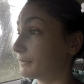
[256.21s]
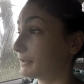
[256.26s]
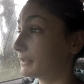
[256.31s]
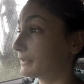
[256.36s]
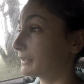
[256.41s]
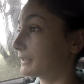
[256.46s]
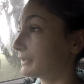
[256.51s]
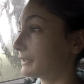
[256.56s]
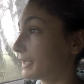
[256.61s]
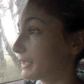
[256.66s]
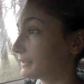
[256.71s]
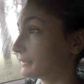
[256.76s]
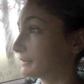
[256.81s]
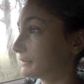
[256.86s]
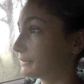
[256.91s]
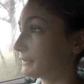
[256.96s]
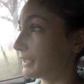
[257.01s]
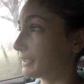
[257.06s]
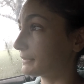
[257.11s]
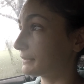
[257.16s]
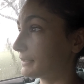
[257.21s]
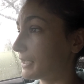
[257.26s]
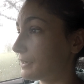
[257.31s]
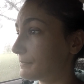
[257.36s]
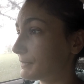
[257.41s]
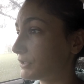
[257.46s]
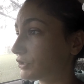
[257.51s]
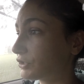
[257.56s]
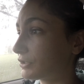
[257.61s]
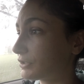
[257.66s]
Really, that's that's
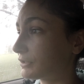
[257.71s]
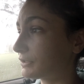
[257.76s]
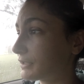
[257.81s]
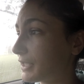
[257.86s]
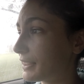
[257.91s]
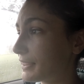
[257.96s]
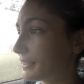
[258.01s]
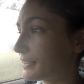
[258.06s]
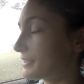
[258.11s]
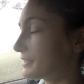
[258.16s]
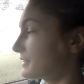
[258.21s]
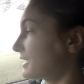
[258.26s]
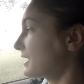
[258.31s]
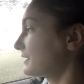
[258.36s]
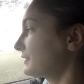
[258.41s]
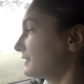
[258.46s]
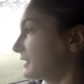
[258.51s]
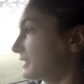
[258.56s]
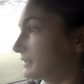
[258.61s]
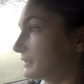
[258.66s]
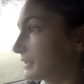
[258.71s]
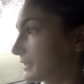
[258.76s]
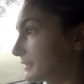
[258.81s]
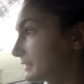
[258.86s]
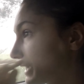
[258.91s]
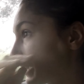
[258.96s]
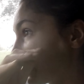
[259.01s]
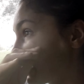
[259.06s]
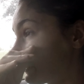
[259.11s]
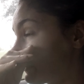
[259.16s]
our mission. At the end of the
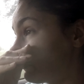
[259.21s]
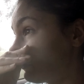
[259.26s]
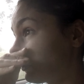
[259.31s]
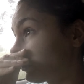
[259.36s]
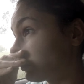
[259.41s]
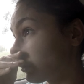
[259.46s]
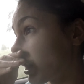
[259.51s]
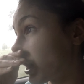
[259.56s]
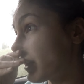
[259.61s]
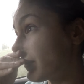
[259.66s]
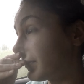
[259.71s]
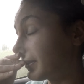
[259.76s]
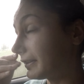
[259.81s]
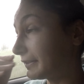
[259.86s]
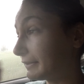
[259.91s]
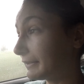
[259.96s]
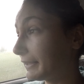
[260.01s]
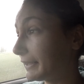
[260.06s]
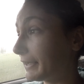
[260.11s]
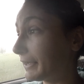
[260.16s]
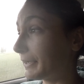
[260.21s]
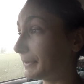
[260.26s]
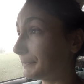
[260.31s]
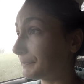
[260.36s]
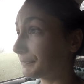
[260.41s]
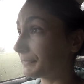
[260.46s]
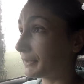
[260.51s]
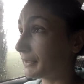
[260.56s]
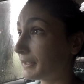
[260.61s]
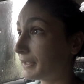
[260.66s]
day, we'll drive it
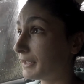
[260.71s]
um,